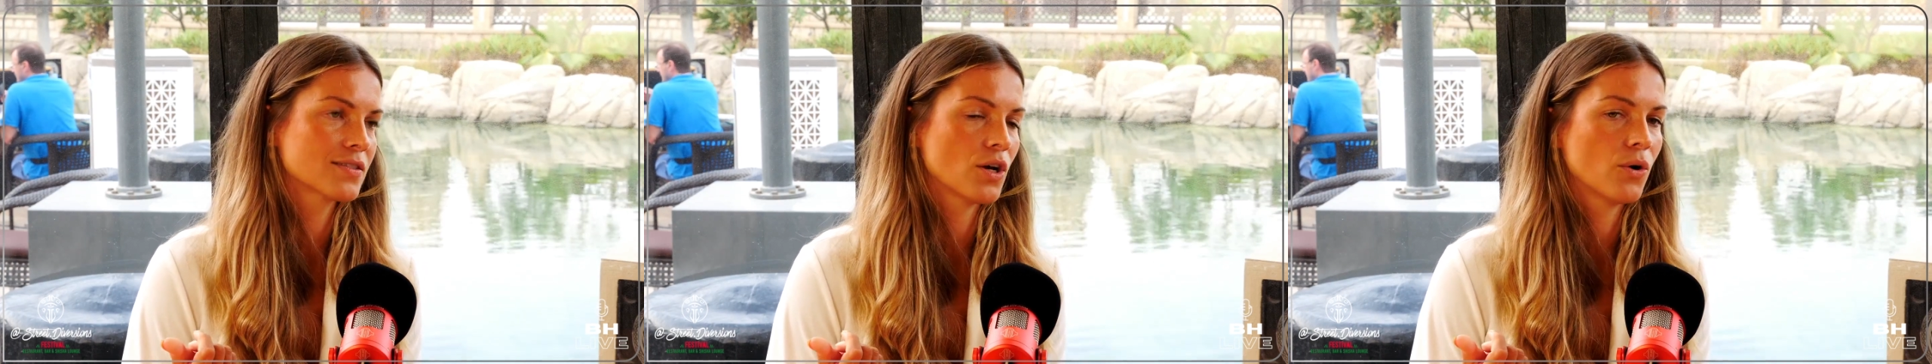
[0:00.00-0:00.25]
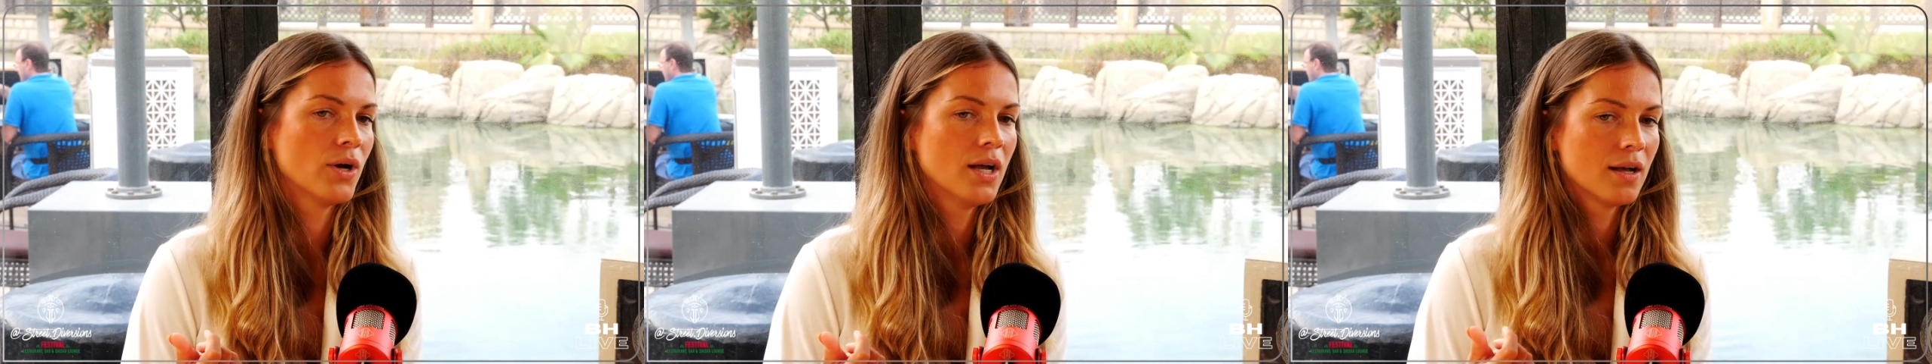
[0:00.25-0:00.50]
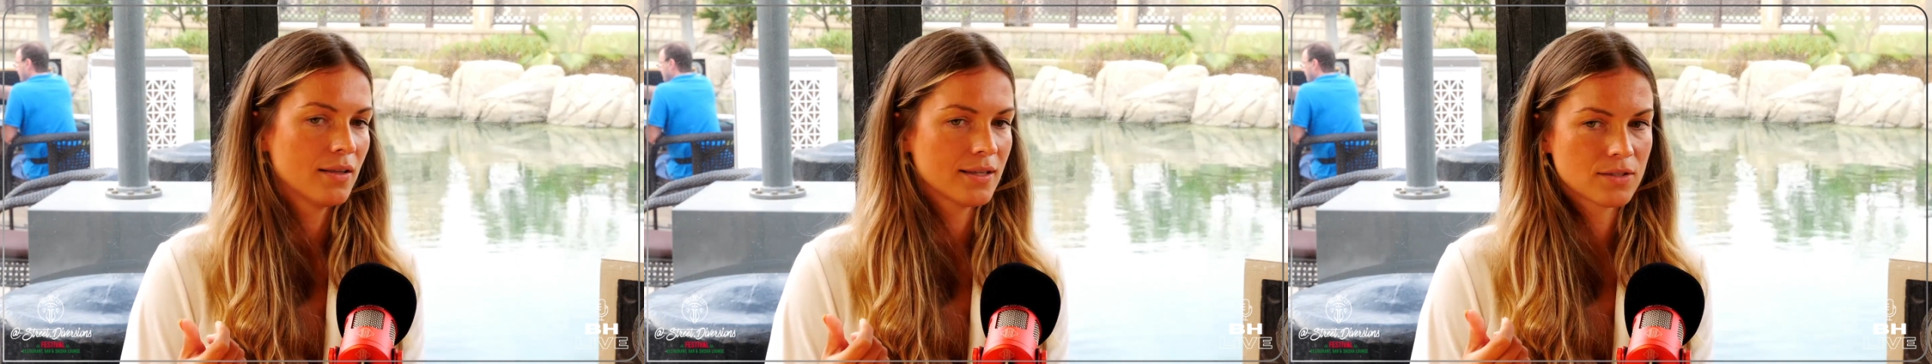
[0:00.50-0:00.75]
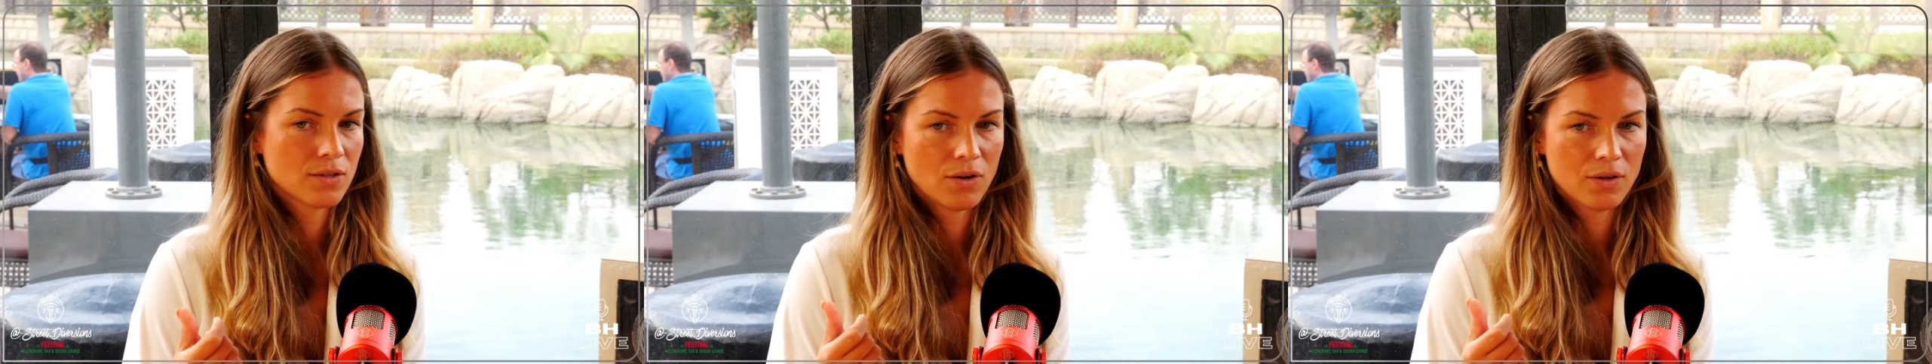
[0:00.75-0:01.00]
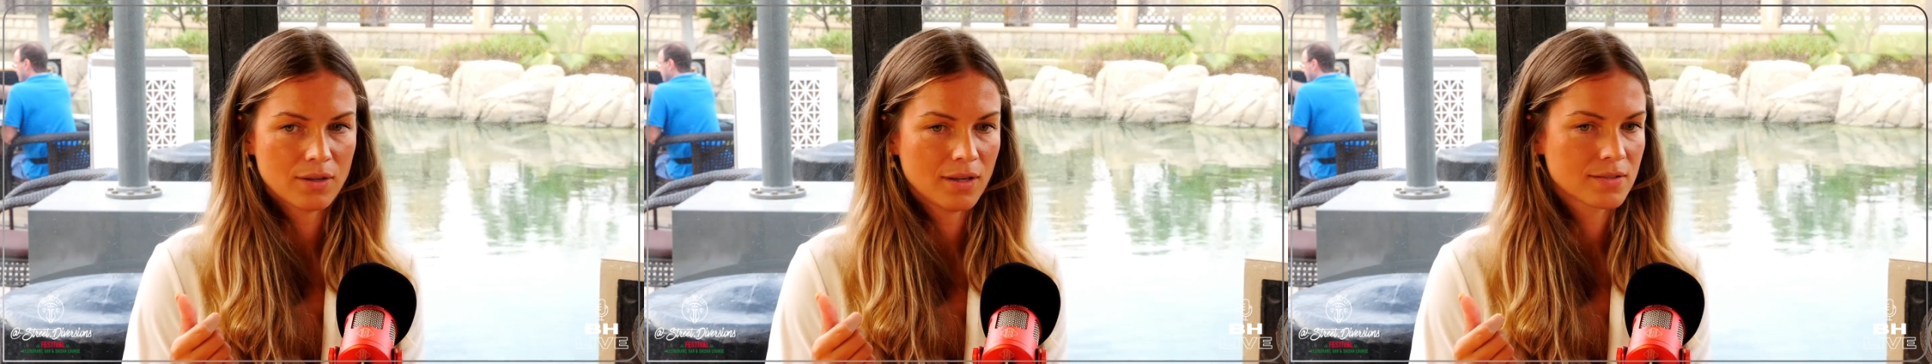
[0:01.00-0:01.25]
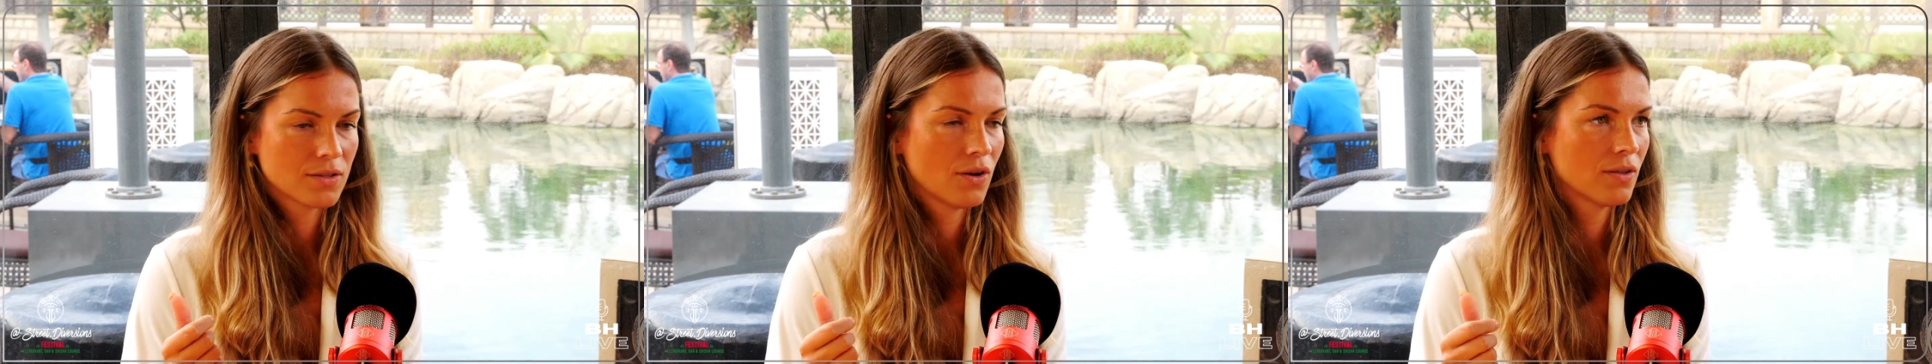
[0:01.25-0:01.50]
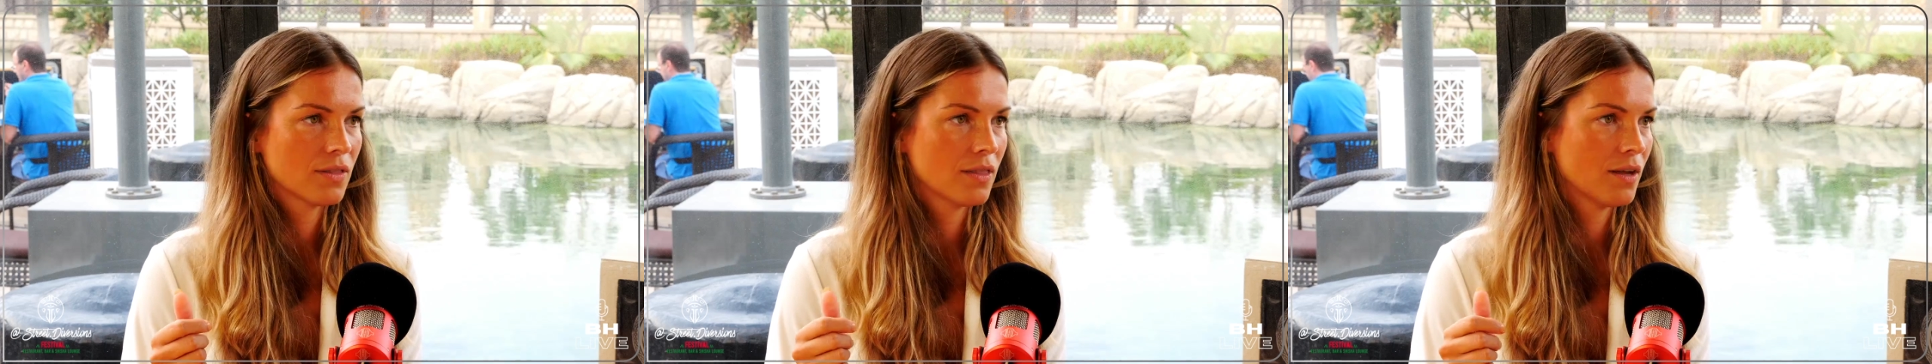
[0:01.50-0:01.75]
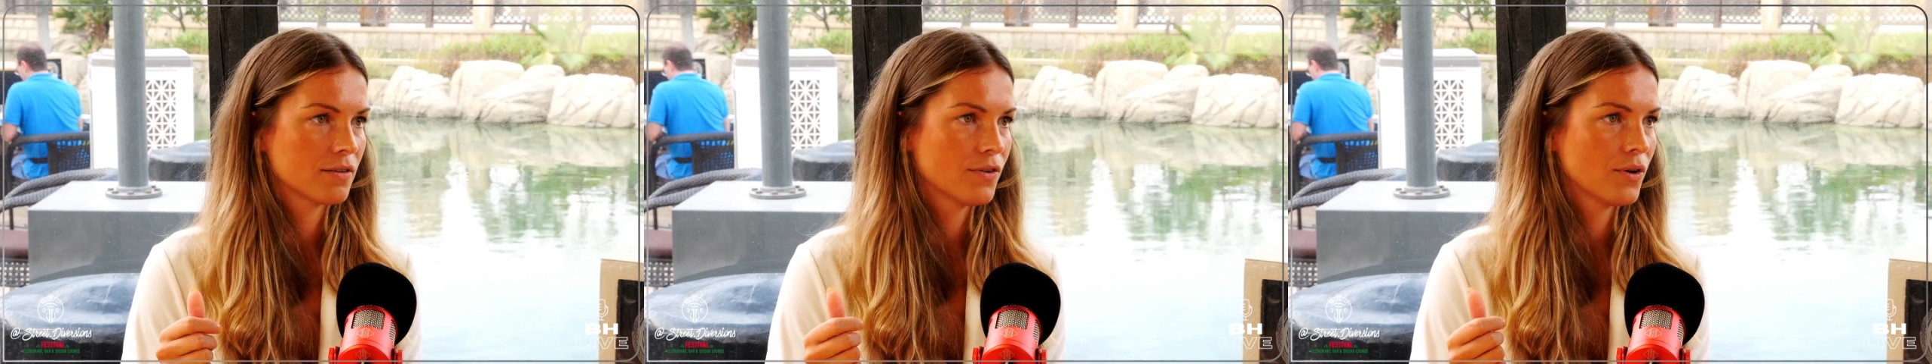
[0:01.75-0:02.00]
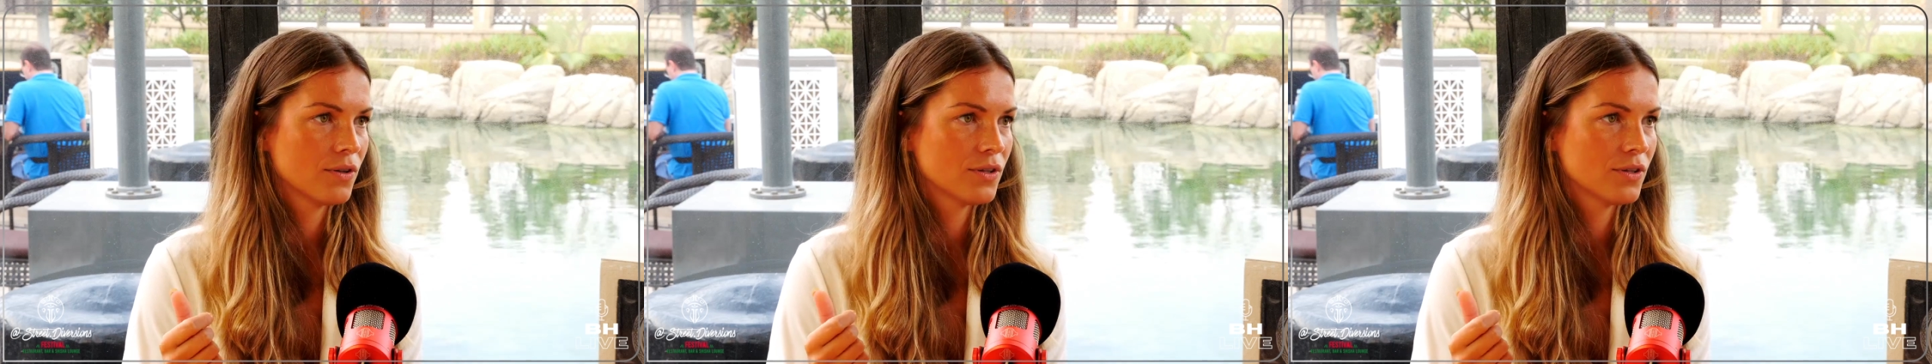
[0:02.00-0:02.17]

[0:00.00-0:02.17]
So it's not their fault.